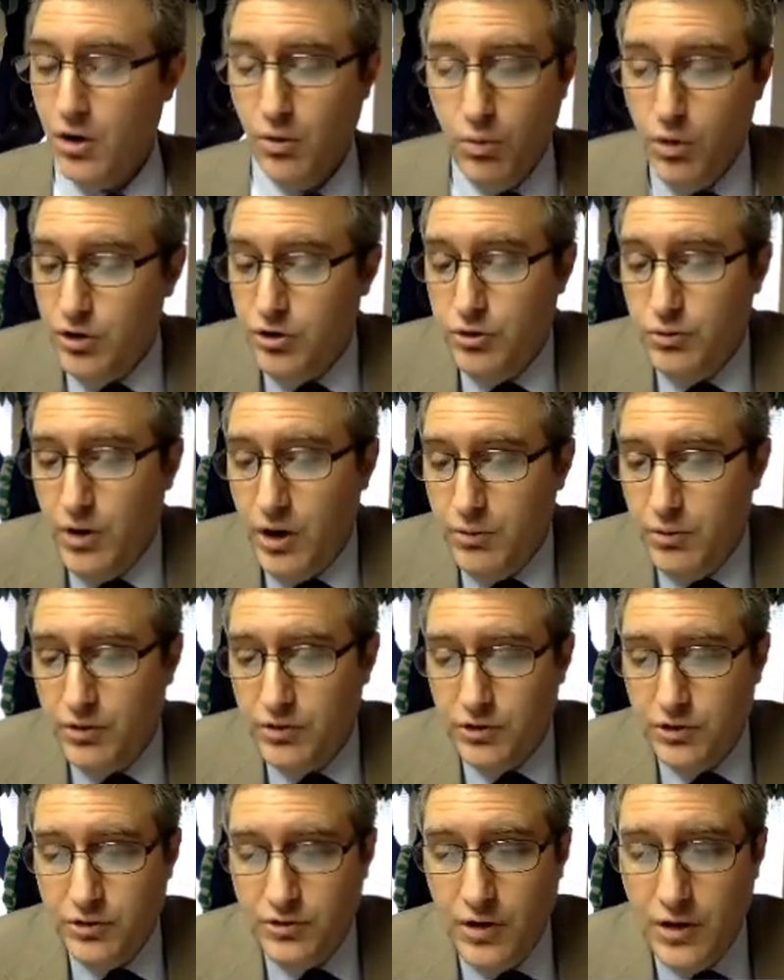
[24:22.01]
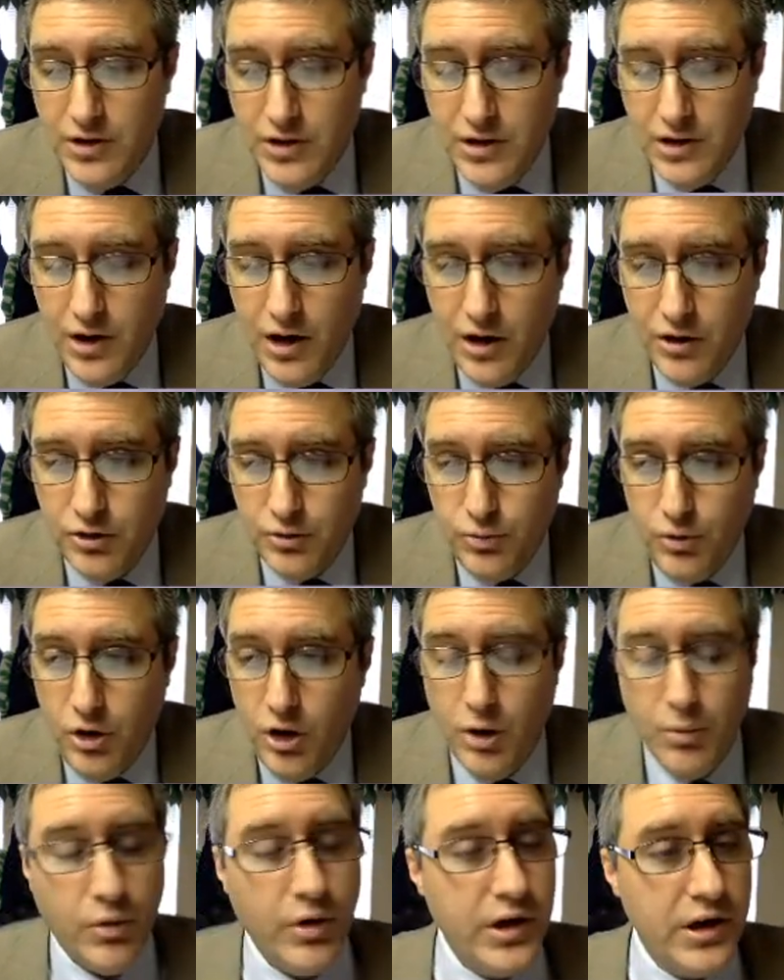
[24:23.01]
What do I want to study in God's
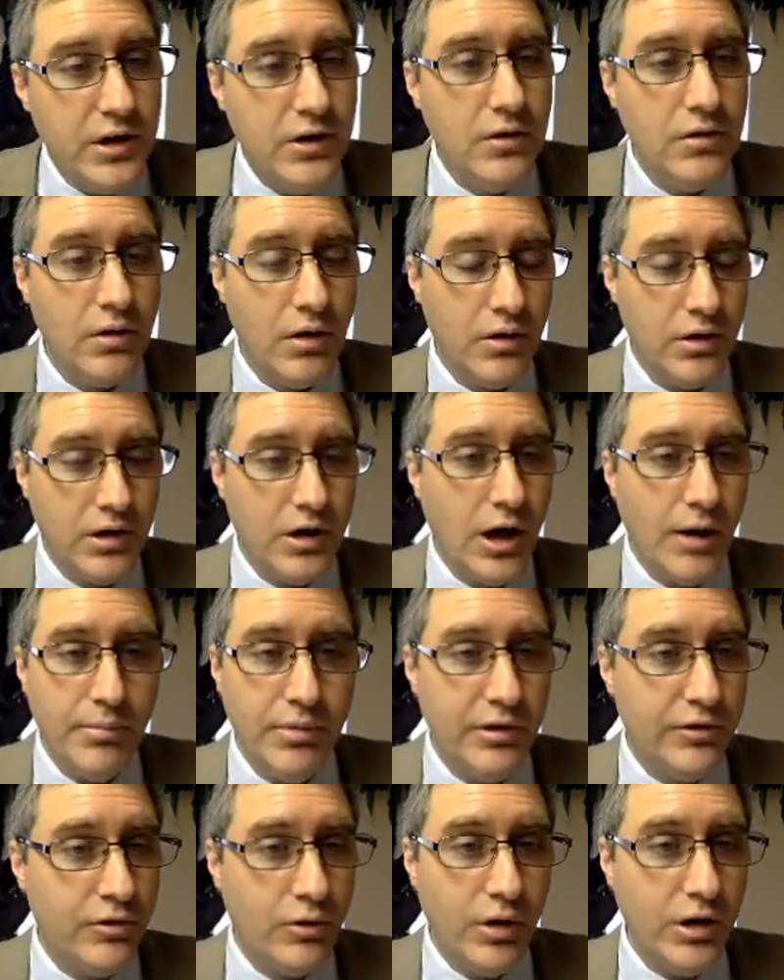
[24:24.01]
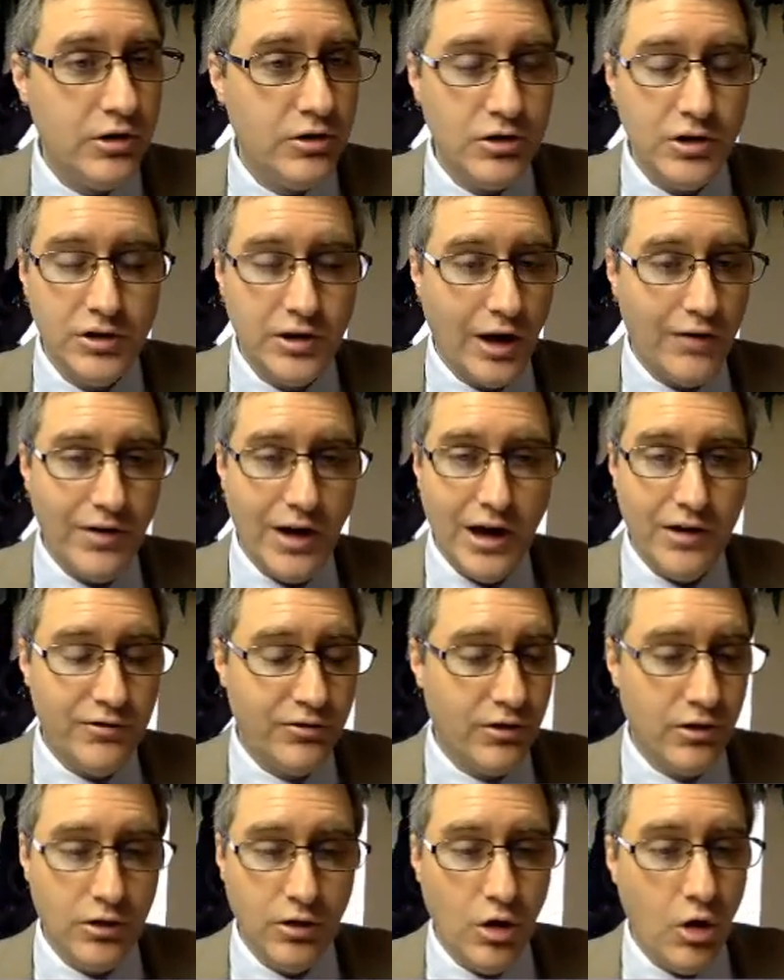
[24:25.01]
Word? Well, here are a couple of questions I've had
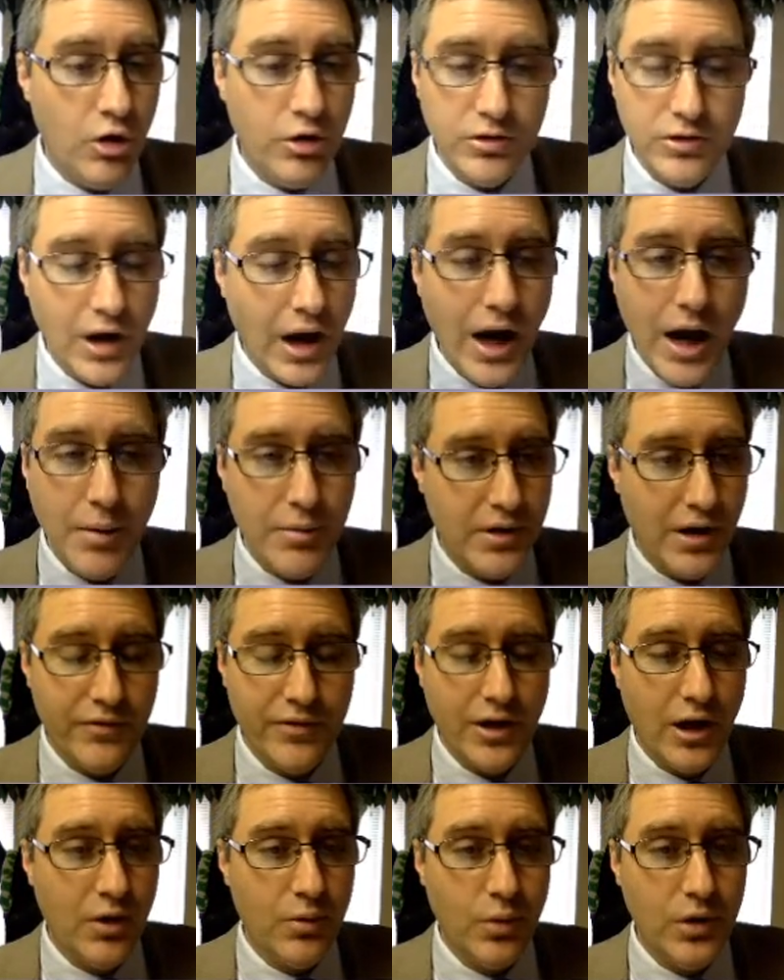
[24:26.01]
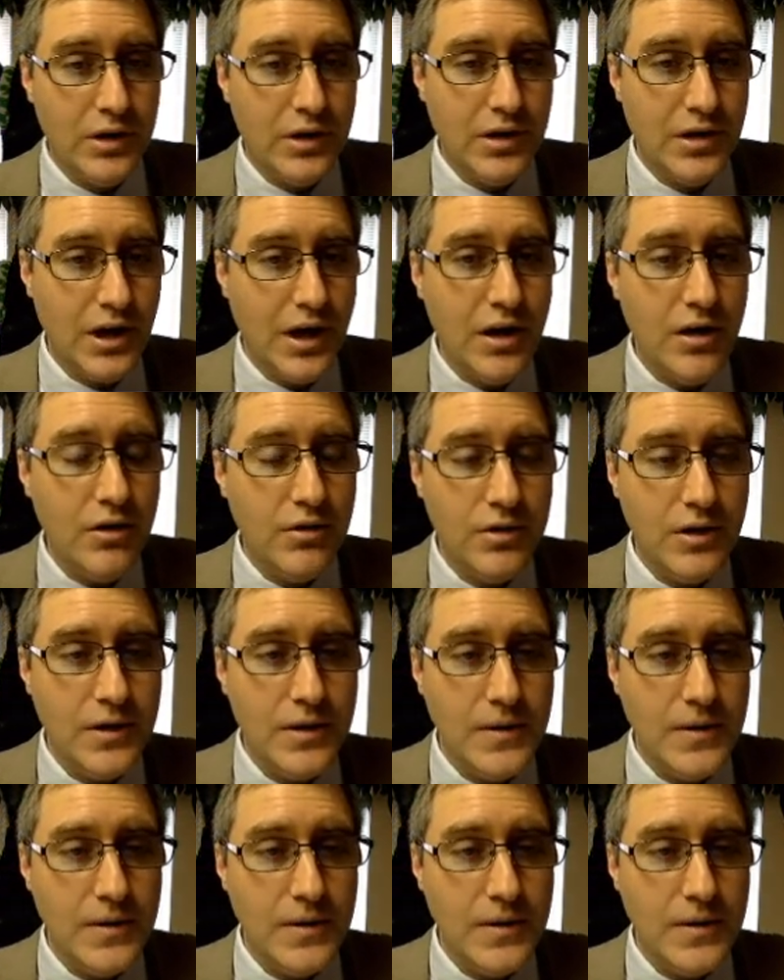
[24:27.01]
for a long time I've got written down.